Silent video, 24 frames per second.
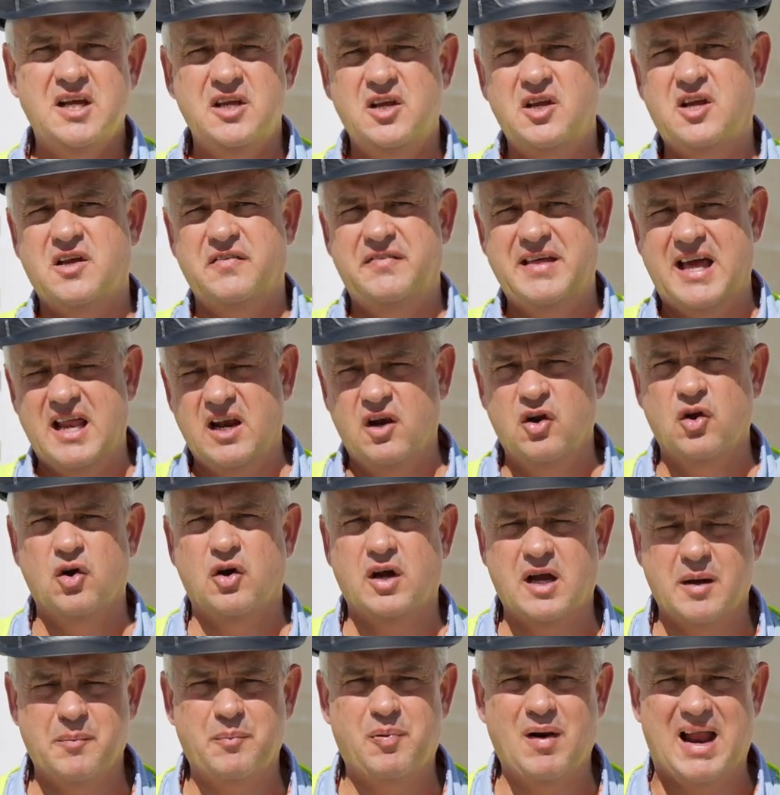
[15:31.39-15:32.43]
you can then
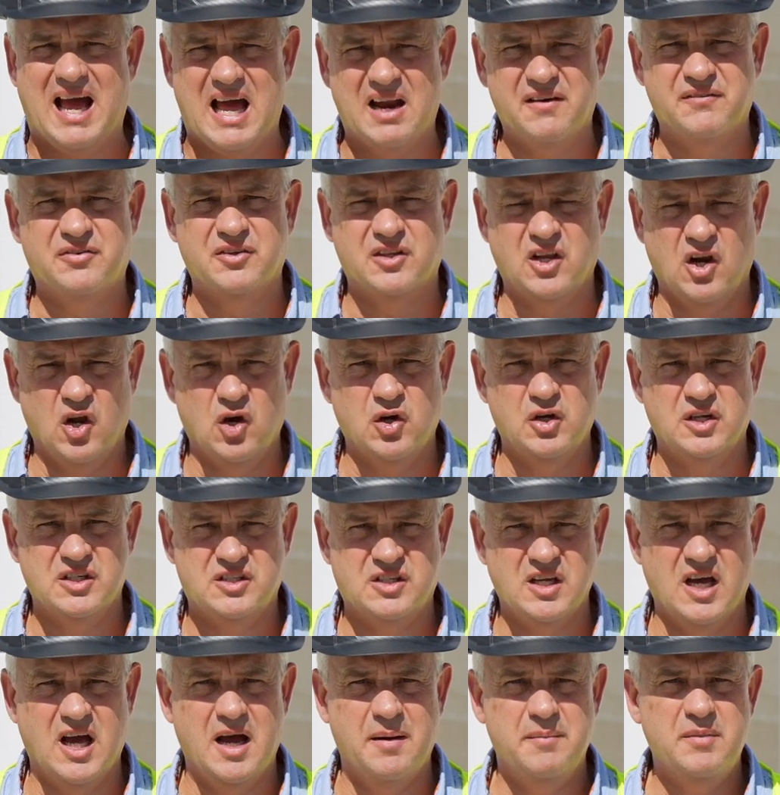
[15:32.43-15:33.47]
look and plan for the longer
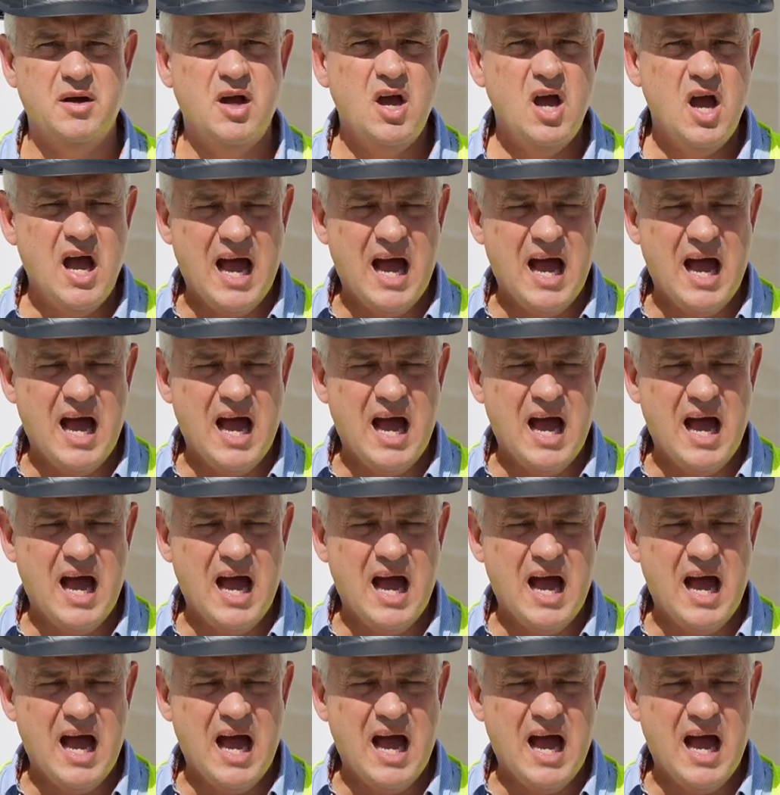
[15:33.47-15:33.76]
term.